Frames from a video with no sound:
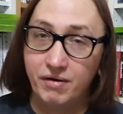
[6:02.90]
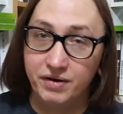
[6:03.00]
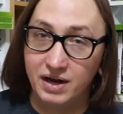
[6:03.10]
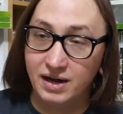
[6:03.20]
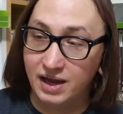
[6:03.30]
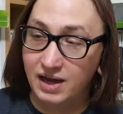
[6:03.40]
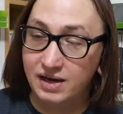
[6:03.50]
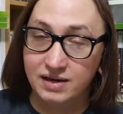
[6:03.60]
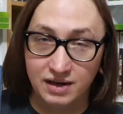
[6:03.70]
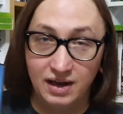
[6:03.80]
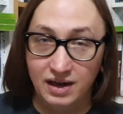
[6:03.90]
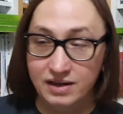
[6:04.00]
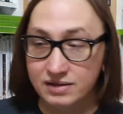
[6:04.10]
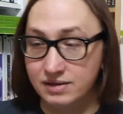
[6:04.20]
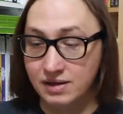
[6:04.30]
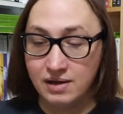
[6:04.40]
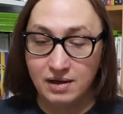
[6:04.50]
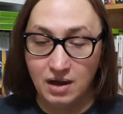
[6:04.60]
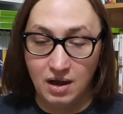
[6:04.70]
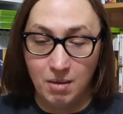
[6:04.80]
on the arcade, it is.
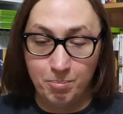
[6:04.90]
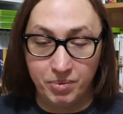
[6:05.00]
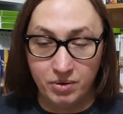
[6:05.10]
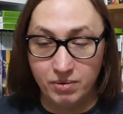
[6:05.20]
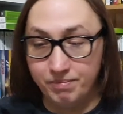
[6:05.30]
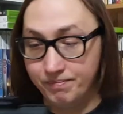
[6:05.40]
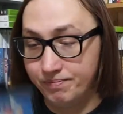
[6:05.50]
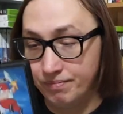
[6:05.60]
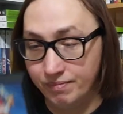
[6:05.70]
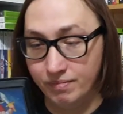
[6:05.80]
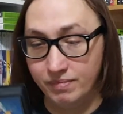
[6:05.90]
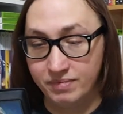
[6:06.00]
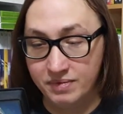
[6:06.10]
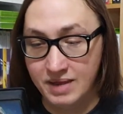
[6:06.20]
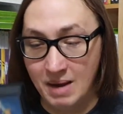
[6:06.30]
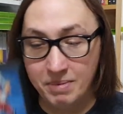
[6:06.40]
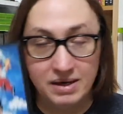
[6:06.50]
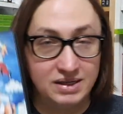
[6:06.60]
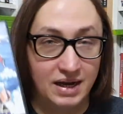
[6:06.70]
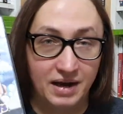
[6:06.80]
But that being
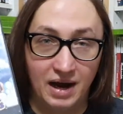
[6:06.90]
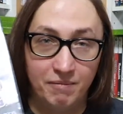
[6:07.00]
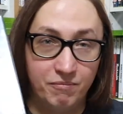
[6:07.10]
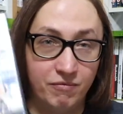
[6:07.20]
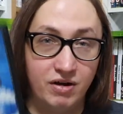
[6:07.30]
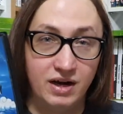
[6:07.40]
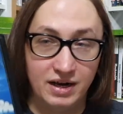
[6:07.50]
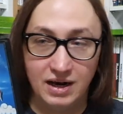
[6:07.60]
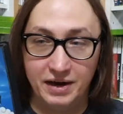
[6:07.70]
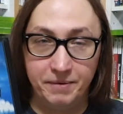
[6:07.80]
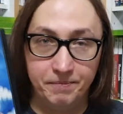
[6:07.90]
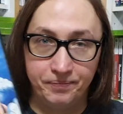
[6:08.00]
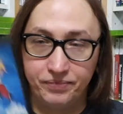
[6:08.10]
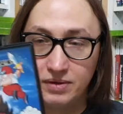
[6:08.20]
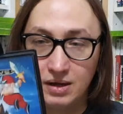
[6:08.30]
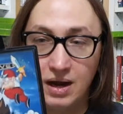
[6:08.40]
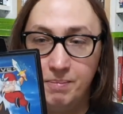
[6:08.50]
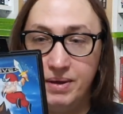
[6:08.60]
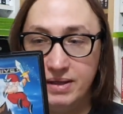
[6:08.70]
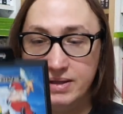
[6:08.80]
said, I'm really glad I
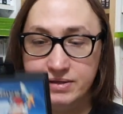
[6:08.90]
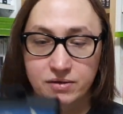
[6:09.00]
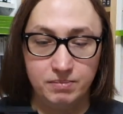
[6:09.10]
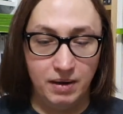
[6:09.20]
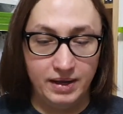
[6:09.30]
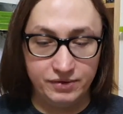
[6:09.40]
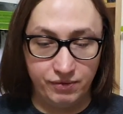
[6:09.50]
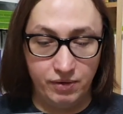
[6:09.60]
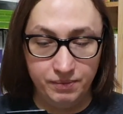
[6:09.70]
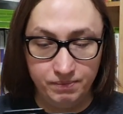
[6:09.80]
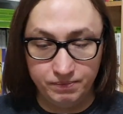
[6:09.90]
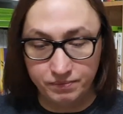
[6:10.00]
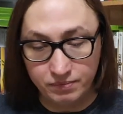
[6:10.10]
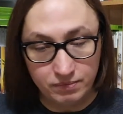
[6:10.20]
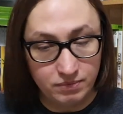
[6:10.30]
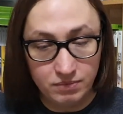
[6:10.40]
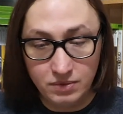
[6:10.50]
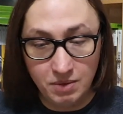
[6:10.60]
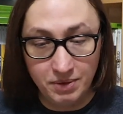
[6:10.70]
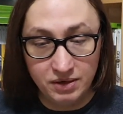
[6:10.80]
picked this up later on,
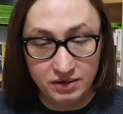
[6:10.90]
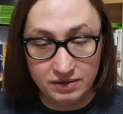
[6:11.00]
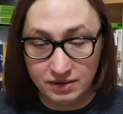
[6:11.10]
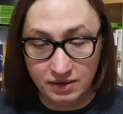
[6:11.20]
because